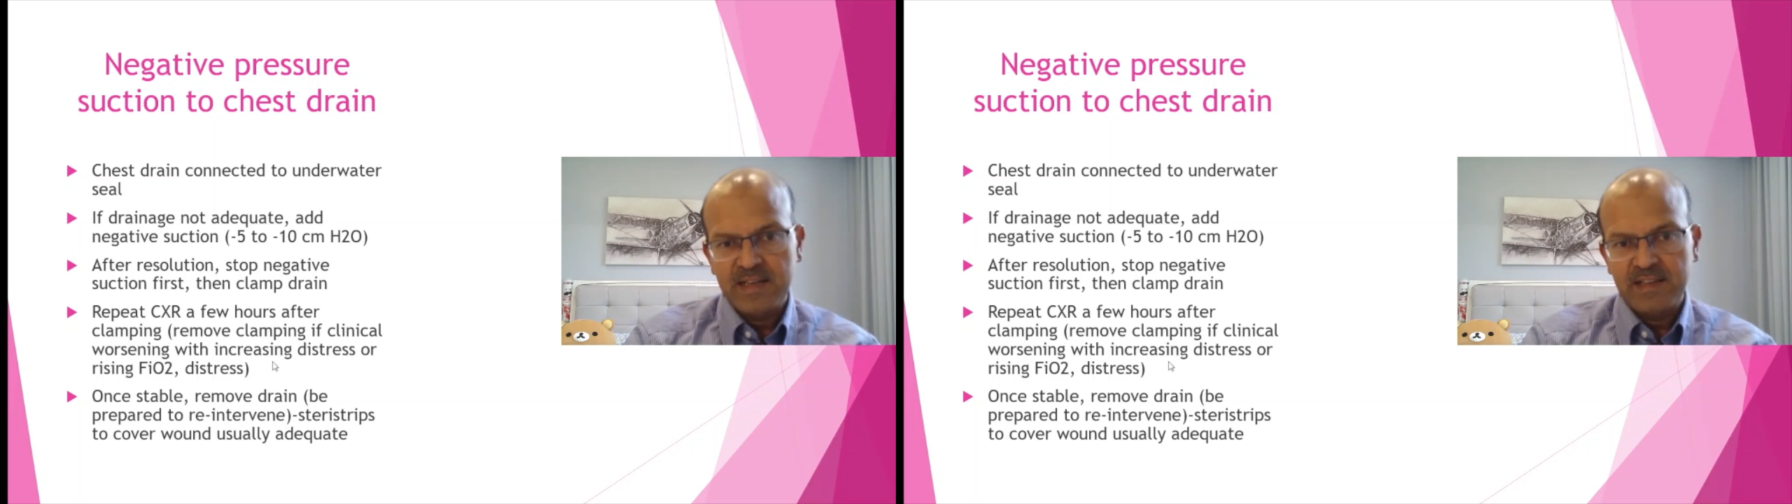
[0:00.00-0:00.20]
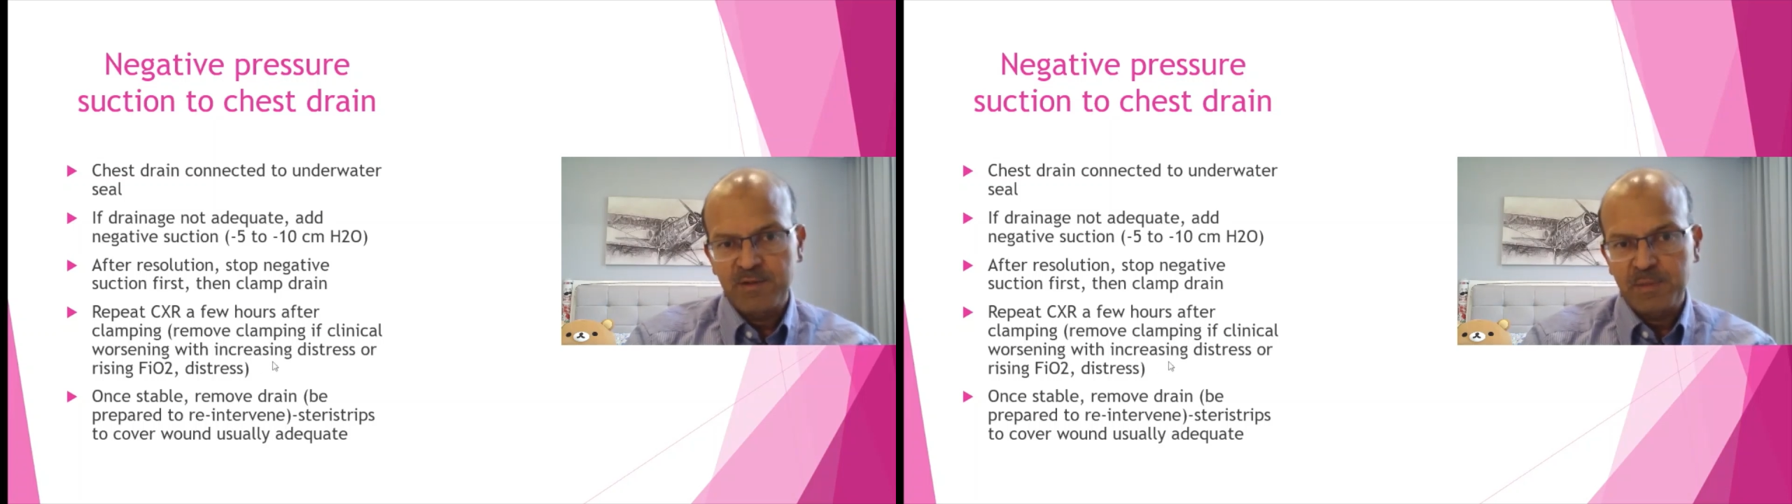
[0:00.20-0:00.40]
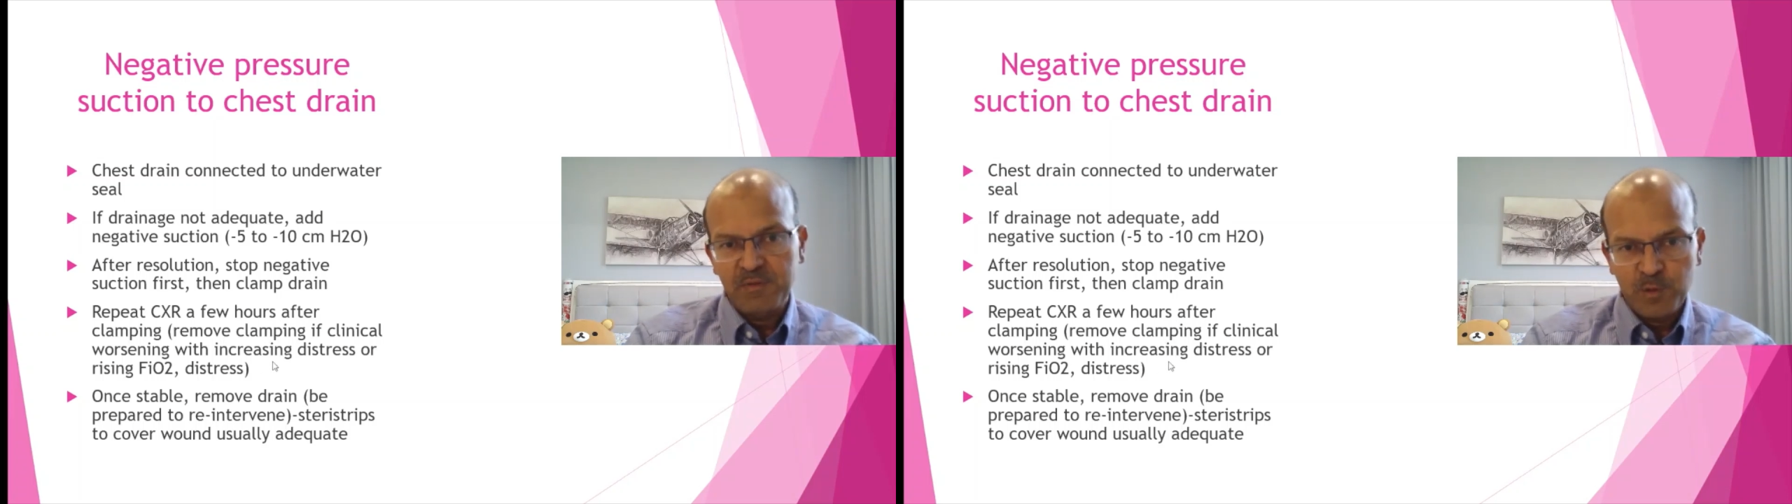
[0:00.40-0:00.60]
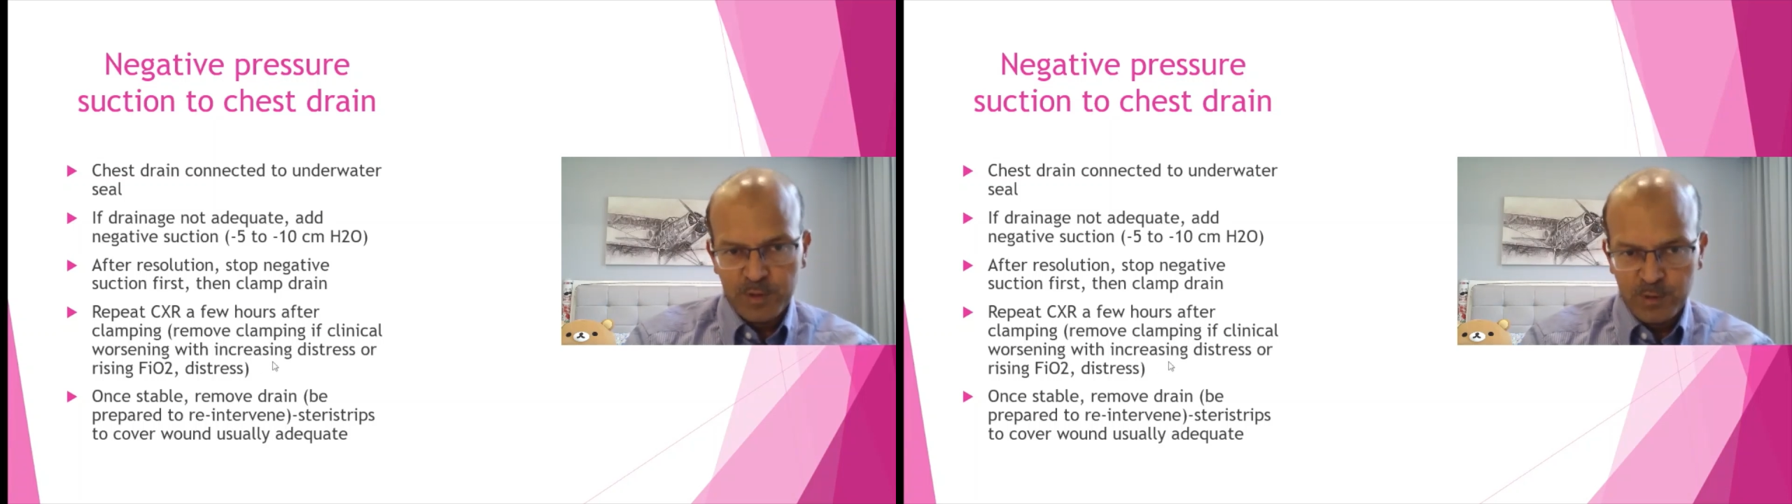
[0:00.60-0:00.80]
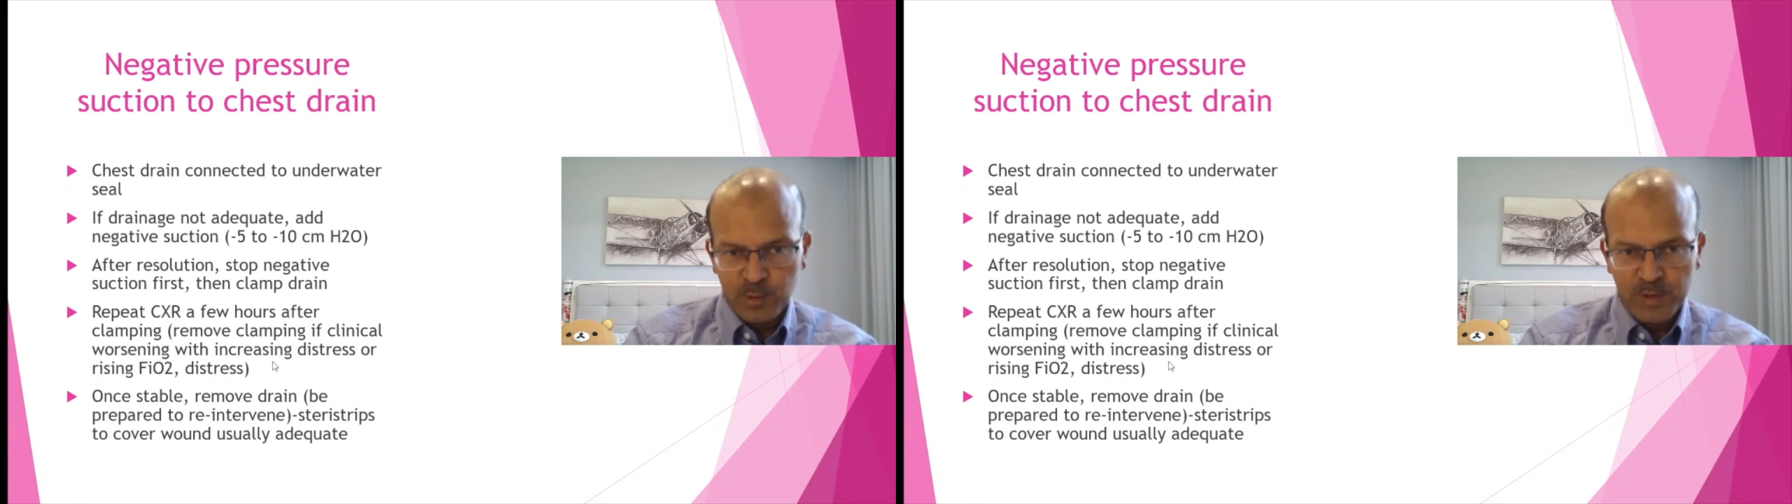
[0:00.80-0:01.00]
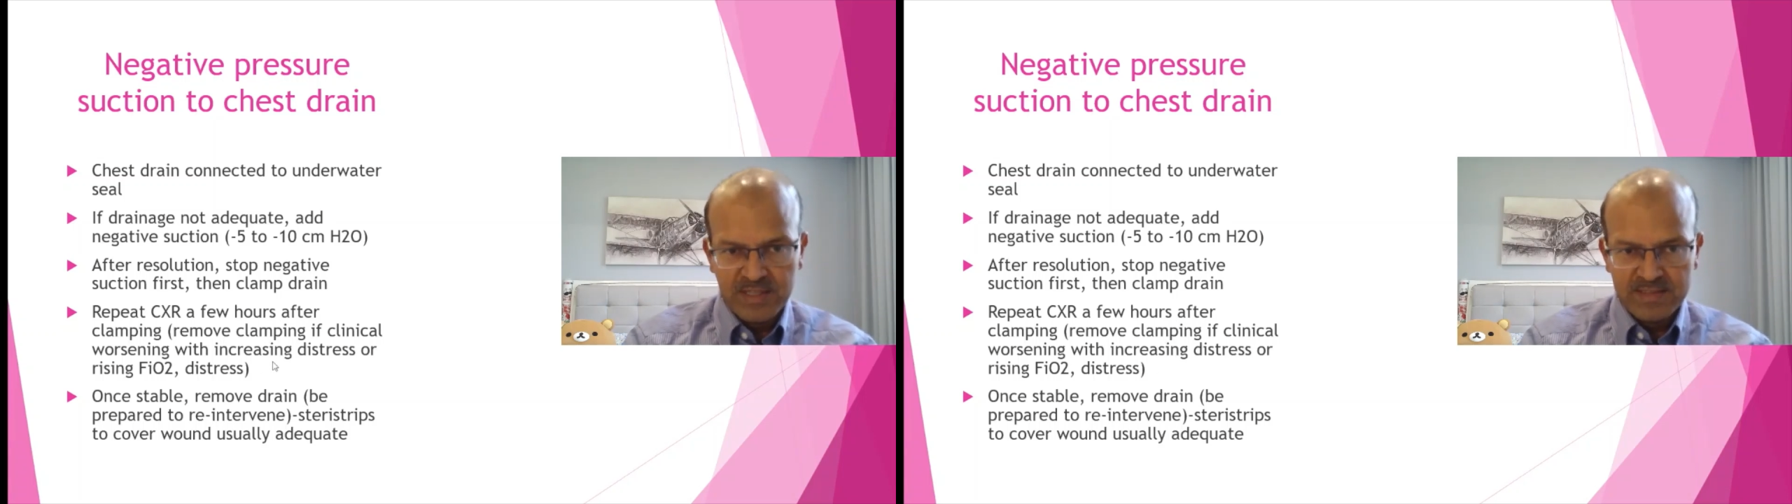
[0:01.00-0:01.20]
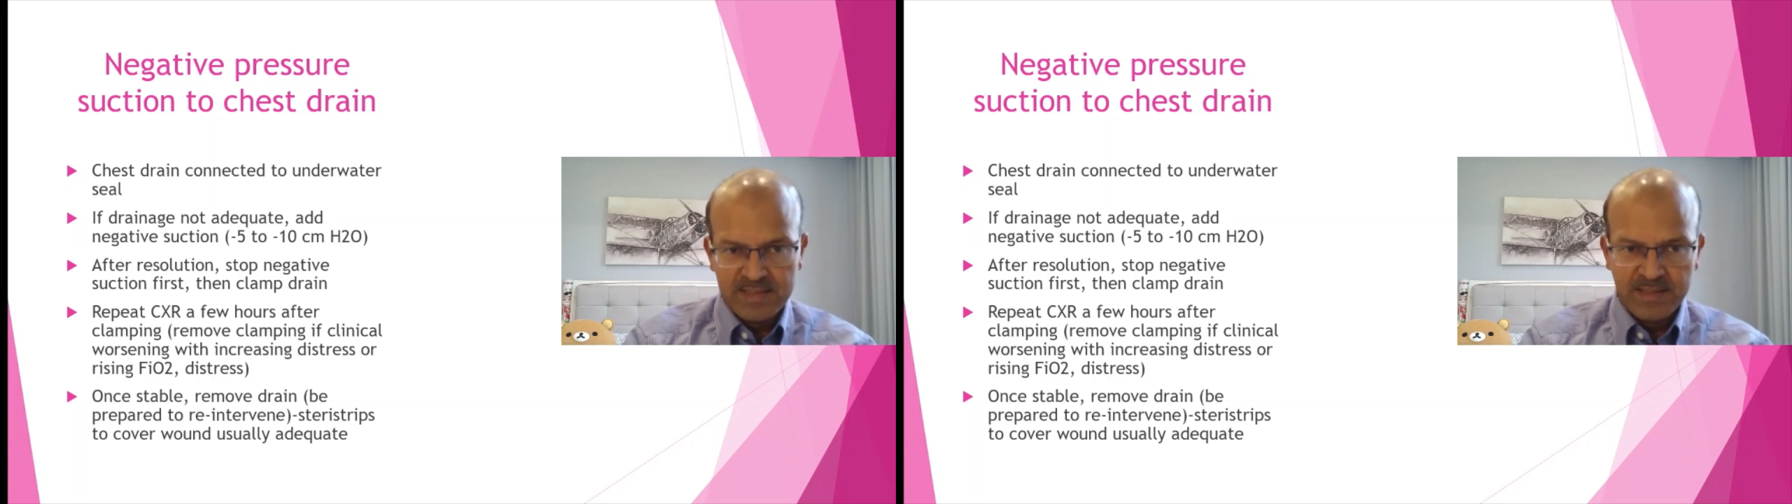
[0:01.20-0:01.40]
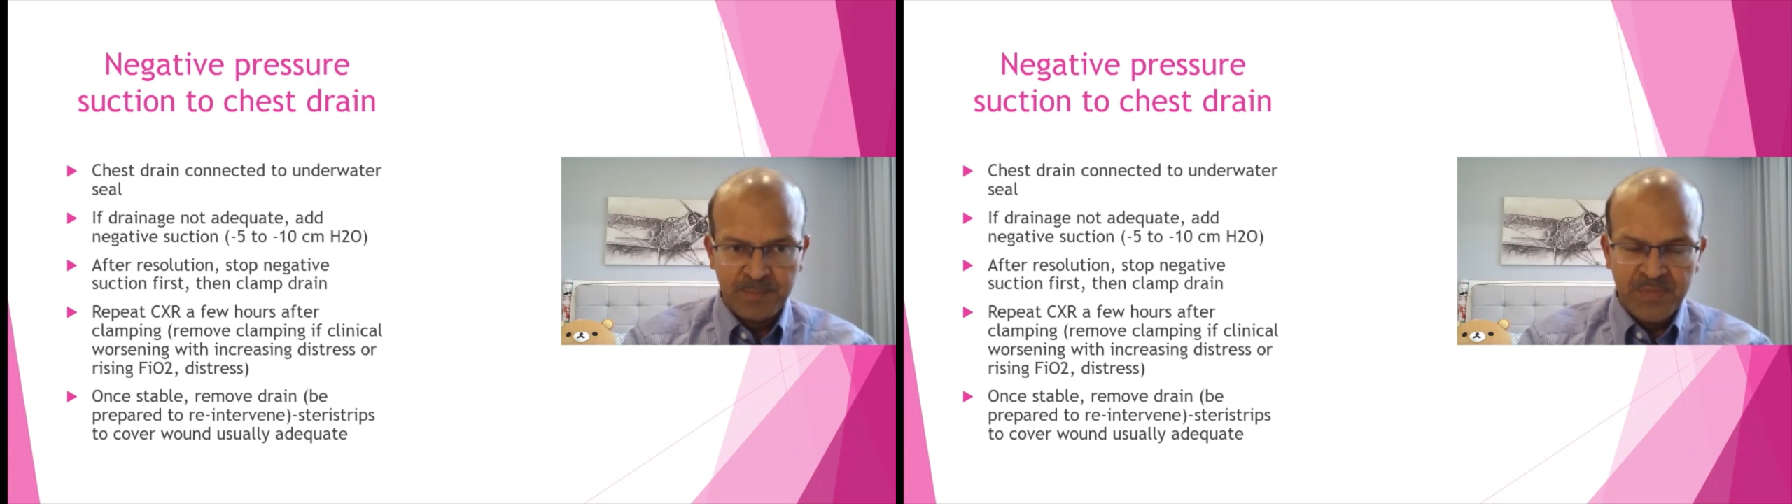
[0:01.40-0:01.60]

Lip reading: even before you do the x-ray,